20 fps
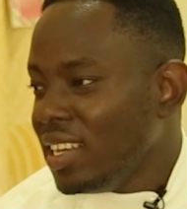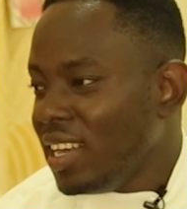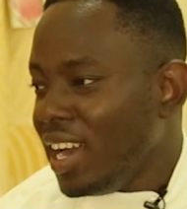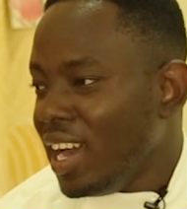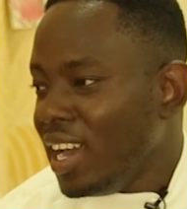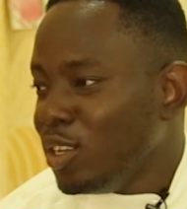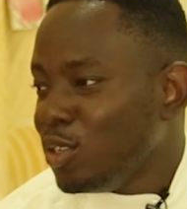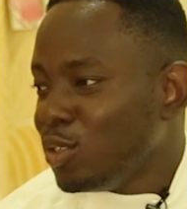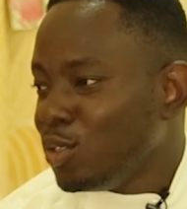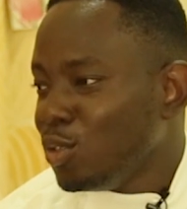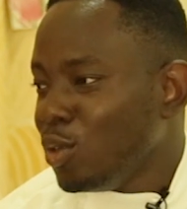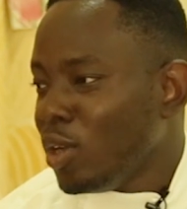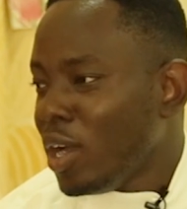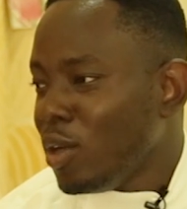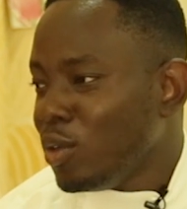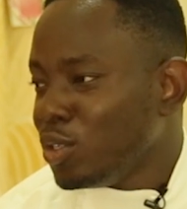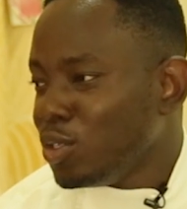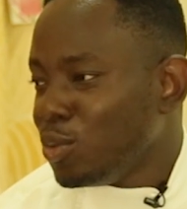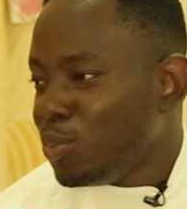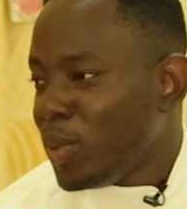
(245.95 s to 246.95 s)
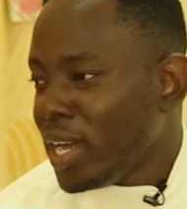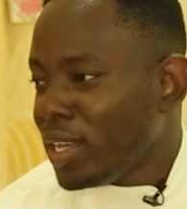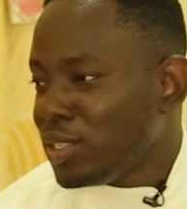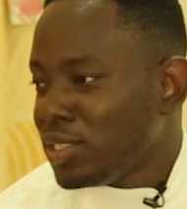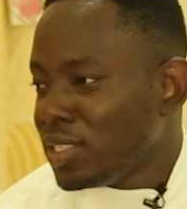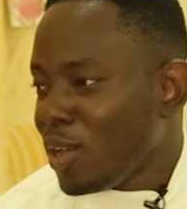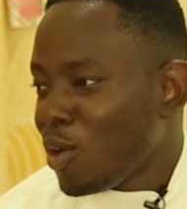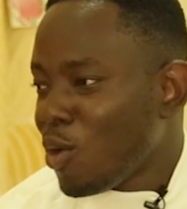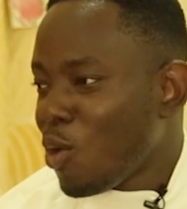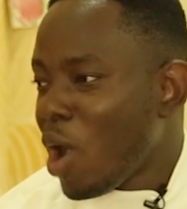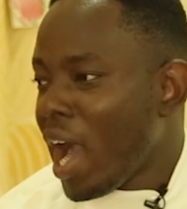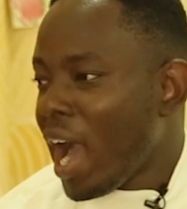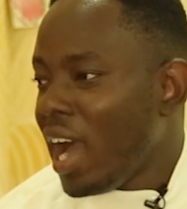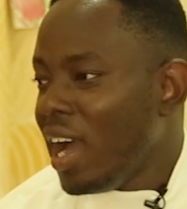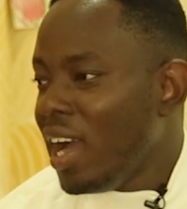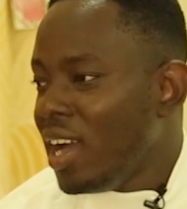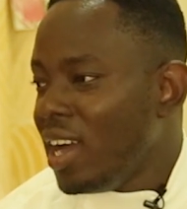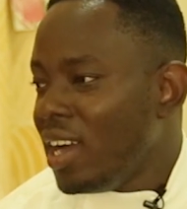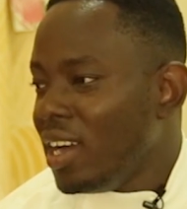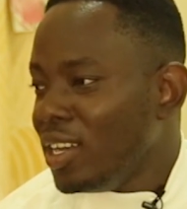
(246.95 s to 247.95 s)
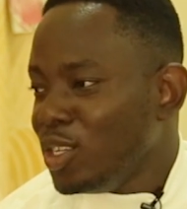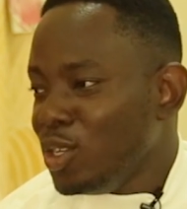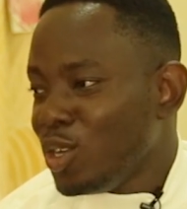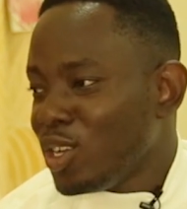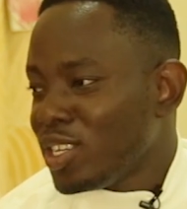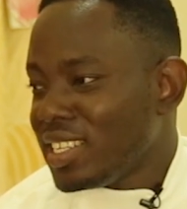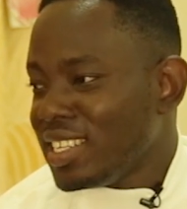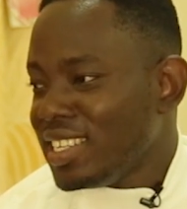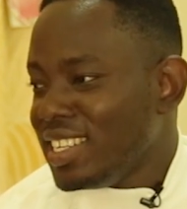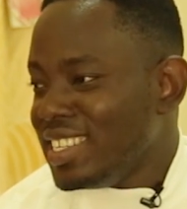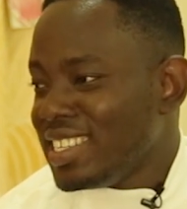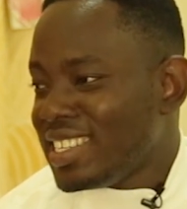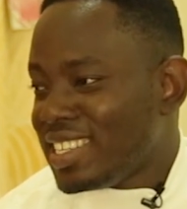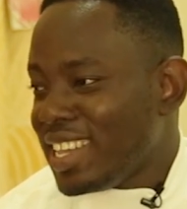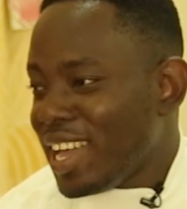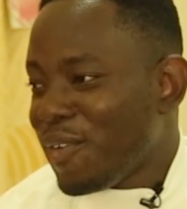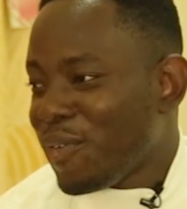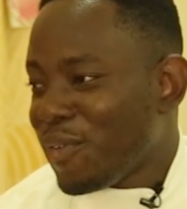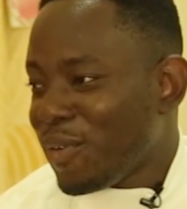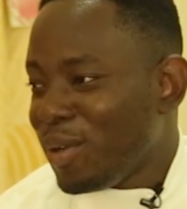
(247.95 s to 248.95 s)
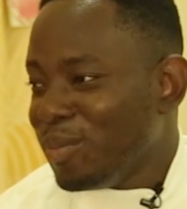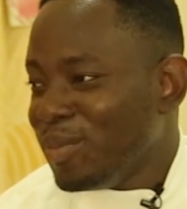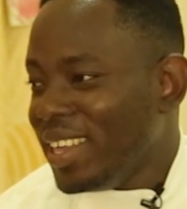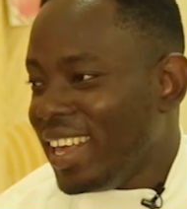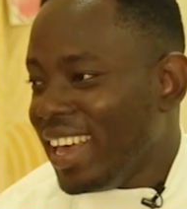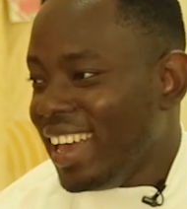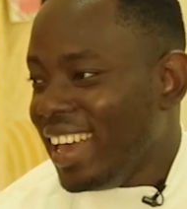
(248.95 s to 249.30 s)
I was part of the choir. Yours didn't start from there.